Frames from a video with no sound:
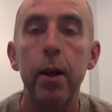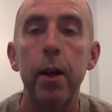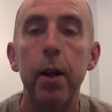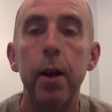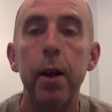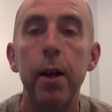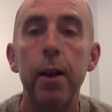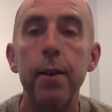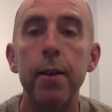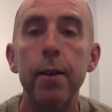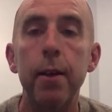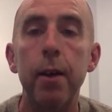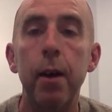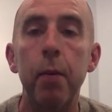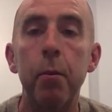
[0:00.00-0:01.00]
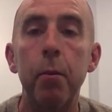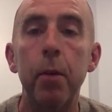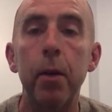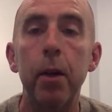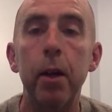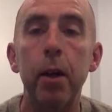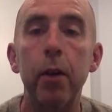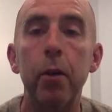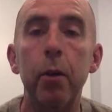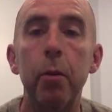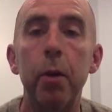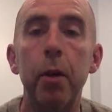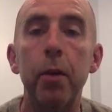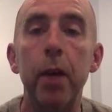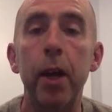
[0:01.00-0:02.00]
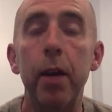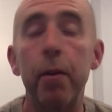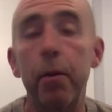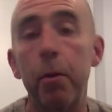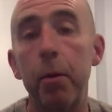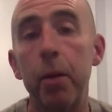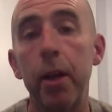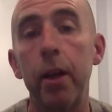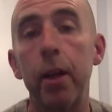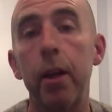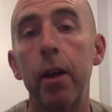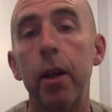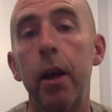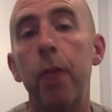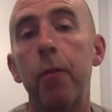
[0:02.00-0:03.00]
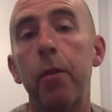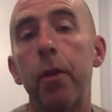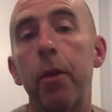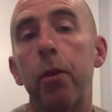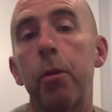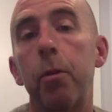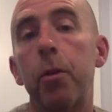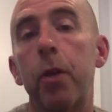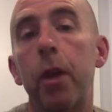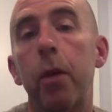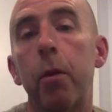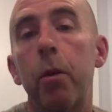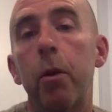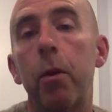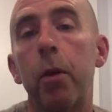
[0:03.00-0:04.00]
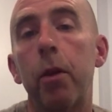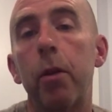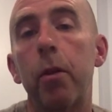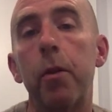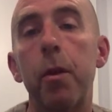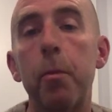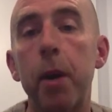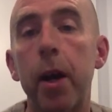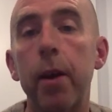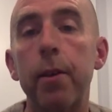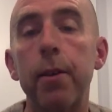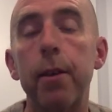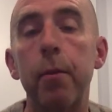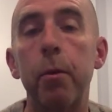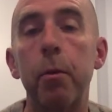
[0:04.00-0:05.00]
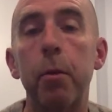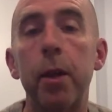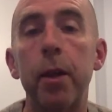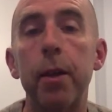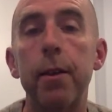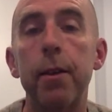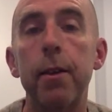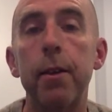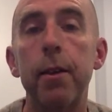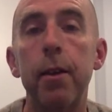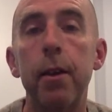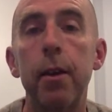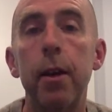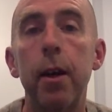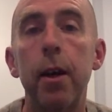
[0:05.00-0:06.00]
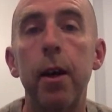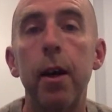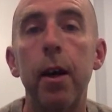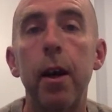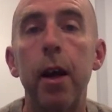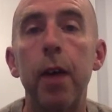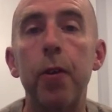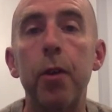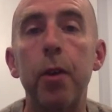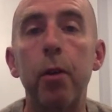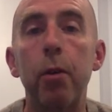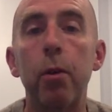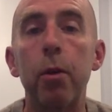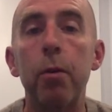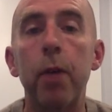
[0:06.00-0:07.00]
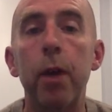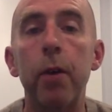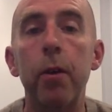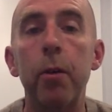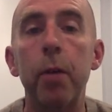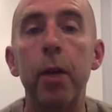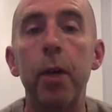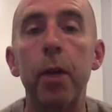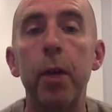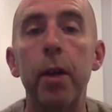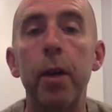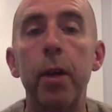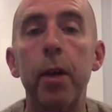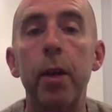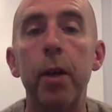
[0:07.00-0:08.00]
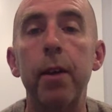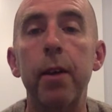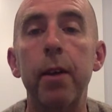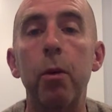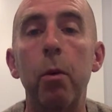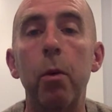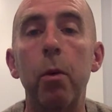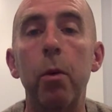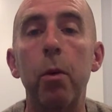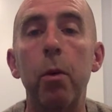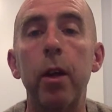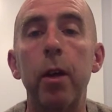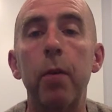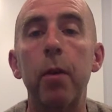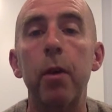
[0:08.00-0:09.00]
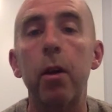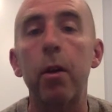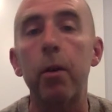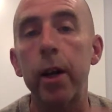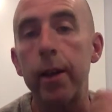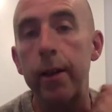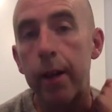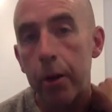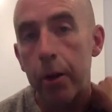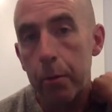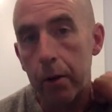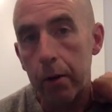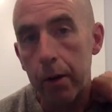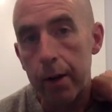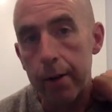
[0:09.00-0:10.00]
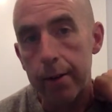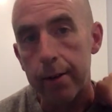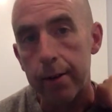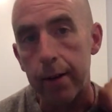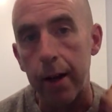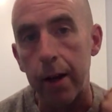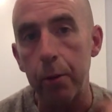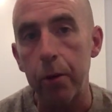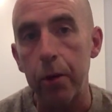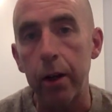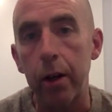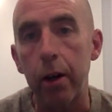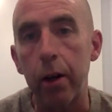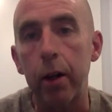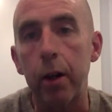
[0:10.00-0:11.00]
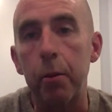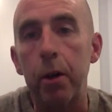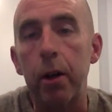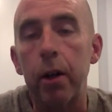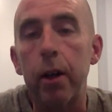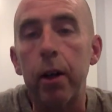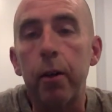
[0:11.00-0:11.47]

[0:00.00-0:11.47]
This has come to a bit of a head for me and for the groups that I work with over the past several months, as the coronavirus pandemic has led to a worsening of an already desperate crisis in housing in our community.